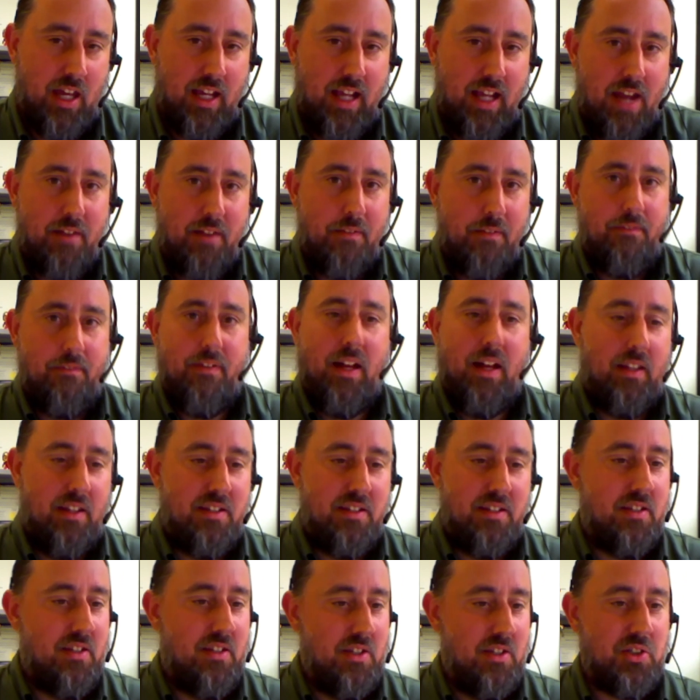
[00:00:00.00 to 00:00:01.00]
I kind of fell
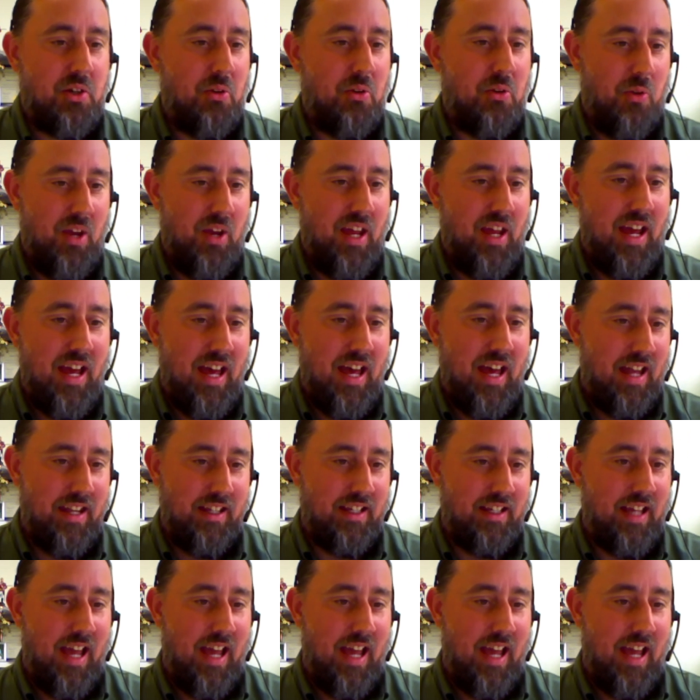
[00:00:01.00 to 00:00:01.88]
into this career and it